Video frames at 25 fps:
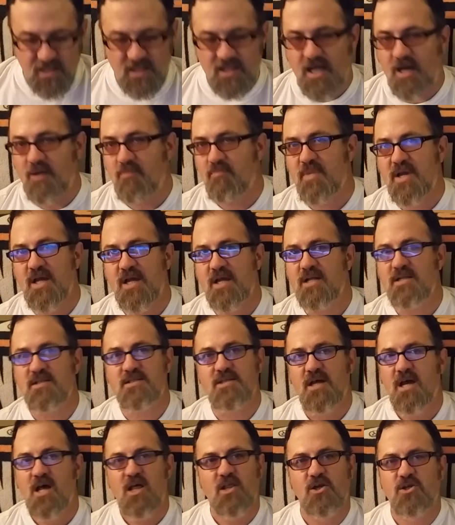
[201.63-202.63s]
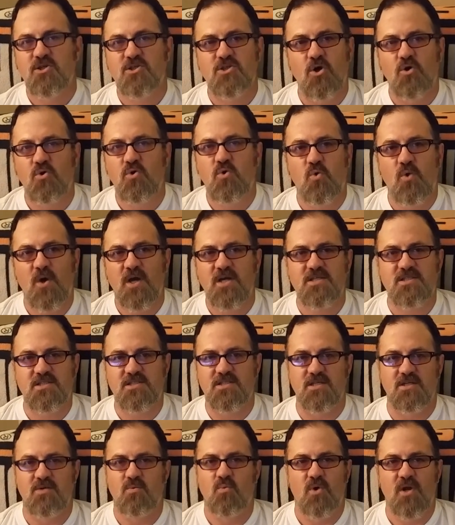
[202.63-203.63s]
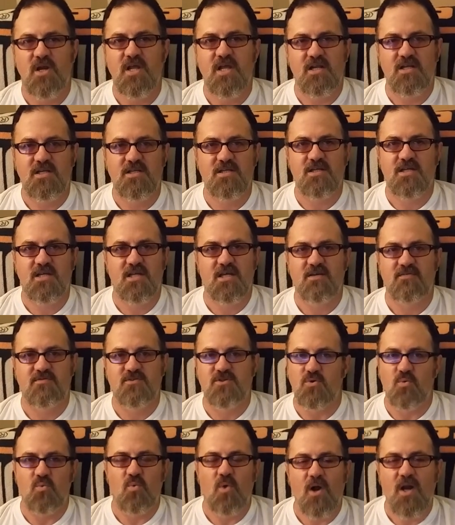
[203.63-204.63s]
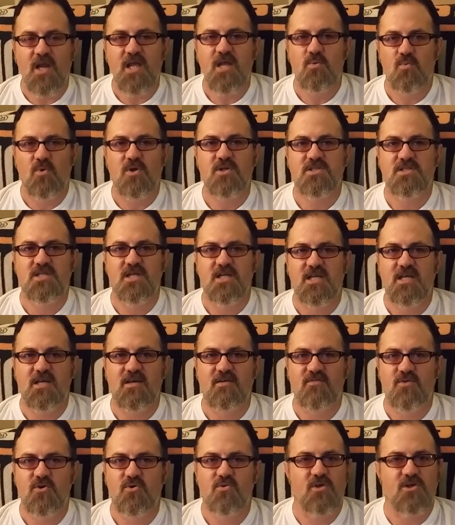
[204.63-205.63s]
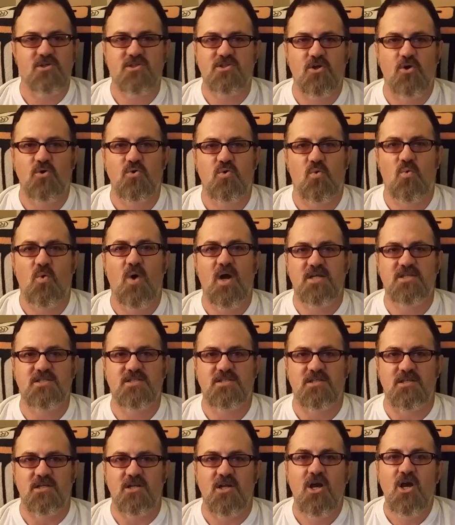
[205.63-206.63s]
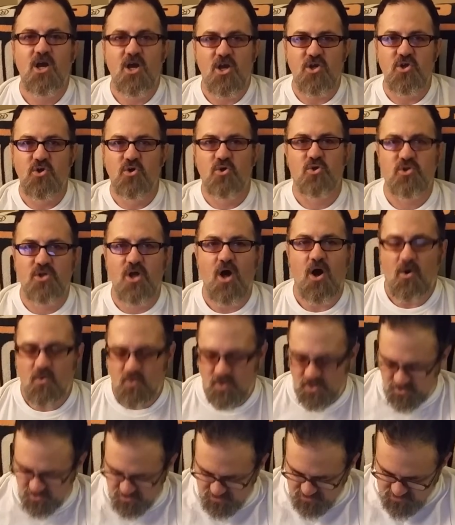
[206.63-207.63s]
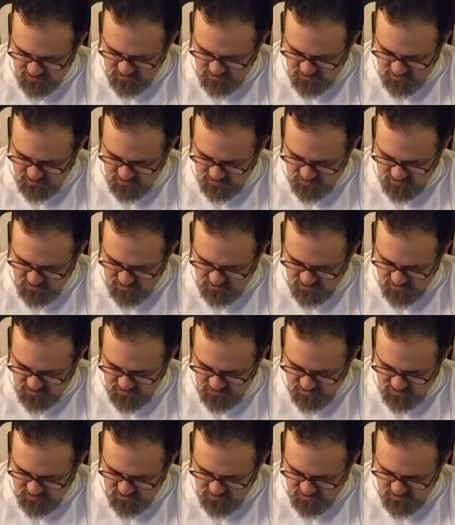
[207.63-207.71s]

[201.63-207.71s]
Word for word: That means there's no question what he gives you. What he wants to give you, there's no question. You'll know it.